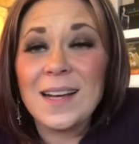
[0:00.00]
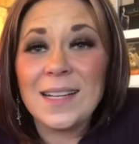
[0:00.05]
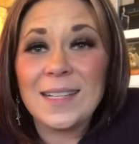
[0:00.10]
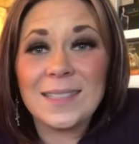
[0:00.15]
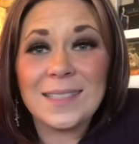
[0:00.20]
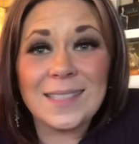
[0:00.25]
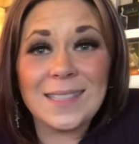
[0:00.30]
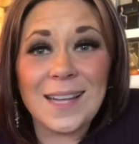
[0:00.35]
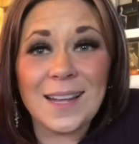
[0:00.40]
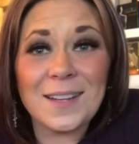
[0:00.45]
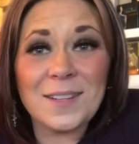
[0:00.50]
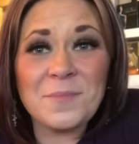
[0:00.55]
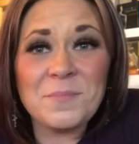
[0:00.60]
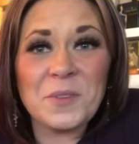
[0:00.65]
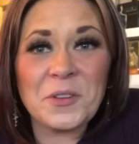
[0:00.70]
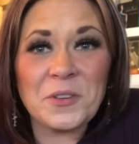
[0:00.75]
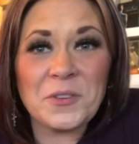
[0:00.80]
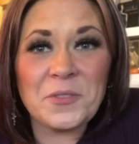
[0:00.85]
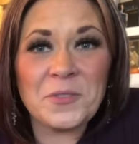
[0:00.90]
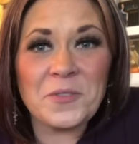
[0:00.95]
Sun,
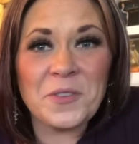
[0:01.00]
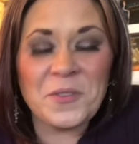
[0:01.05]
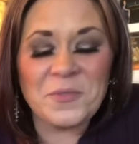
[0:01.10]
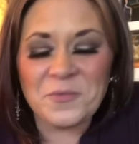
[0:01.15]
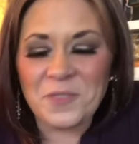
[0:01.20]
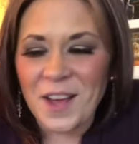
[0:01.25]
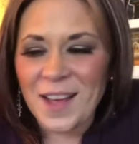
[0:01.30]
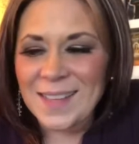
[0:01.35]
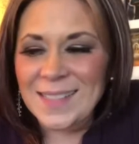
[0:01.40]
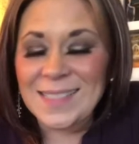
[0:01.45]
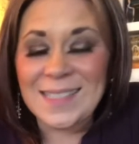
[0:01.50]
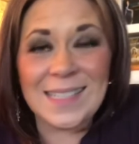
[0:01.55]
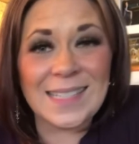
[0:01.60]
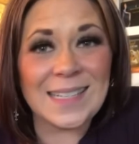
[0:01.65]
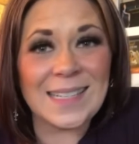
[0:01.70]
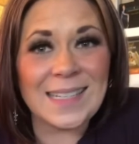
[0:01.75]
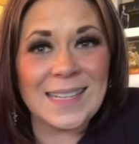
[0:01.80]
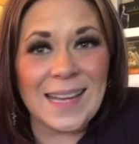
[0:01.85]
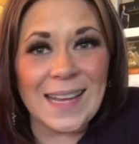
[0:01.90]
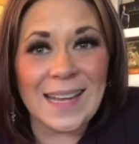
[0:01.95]
Moon,
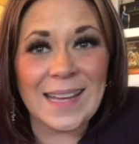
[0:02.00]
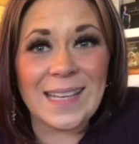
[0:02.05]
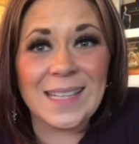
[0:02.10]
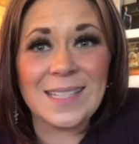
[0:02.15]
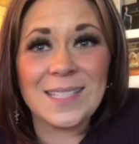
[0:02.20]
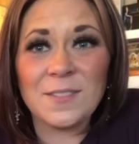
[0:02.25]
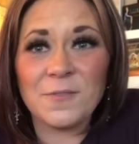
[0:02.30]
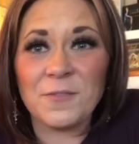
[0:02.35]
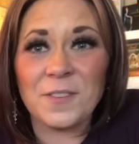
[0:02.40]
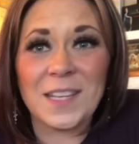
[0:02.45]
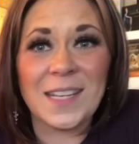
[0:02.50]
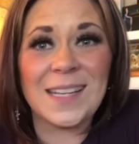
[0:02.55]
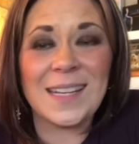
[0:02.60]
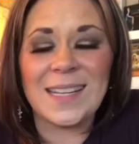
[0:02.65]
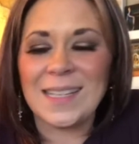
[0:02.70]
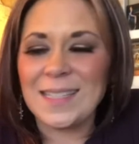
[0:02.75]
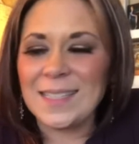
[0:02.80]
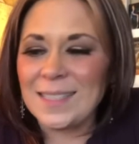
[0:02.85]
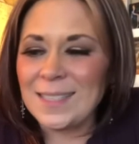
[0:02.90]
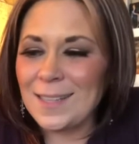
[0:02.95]
Rising, and
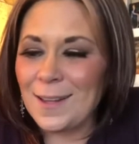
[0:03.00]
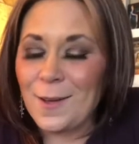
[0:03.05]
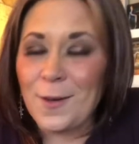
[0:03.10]
Venus.